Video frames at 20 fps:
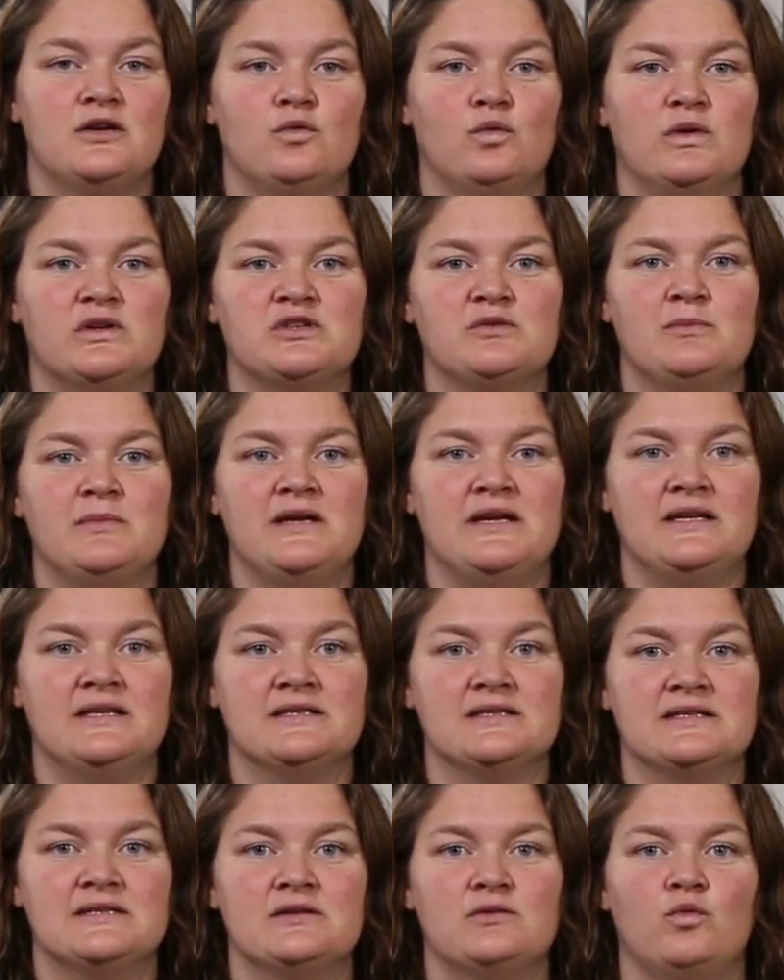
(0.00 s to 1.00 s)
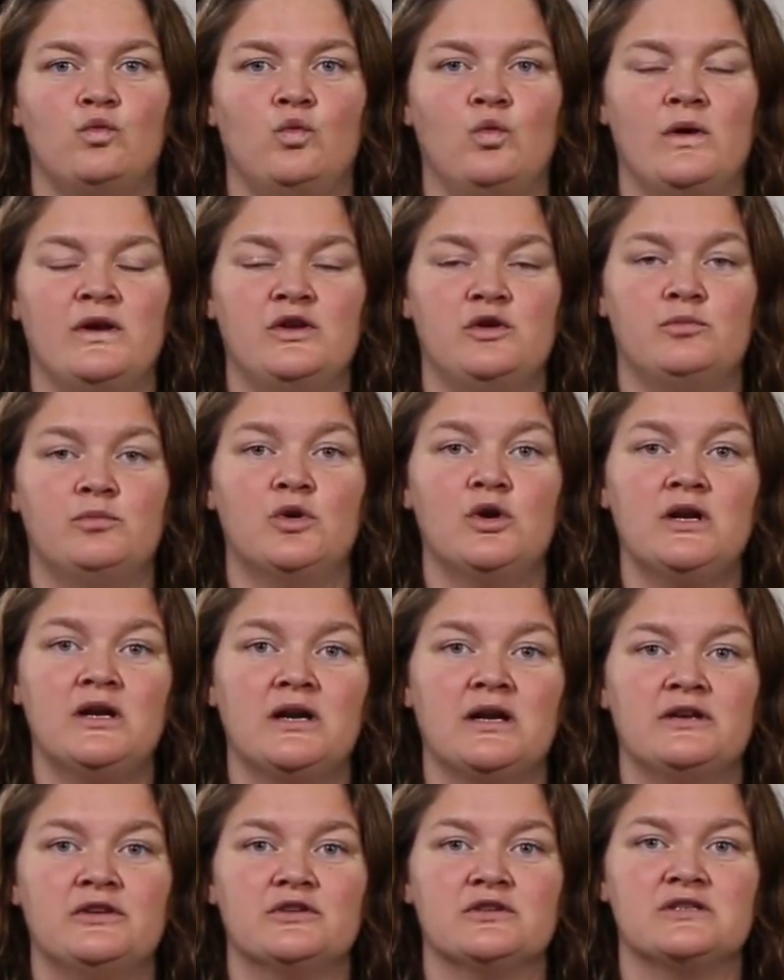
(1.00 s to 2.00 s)
which means when you put it
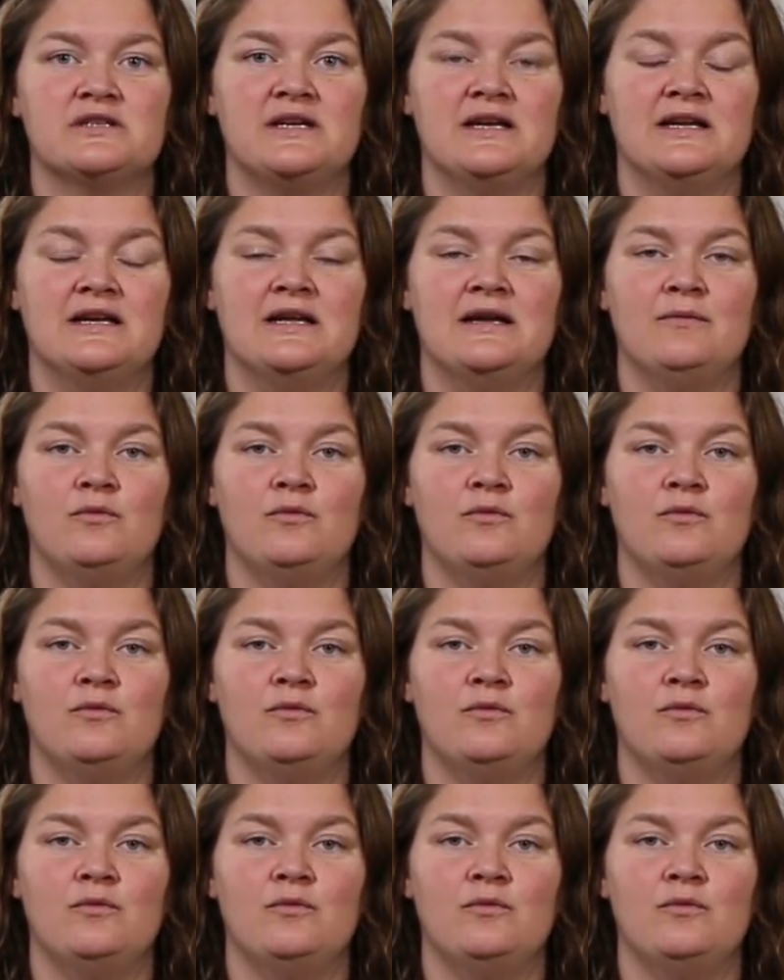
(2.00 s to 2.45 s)
on your skin,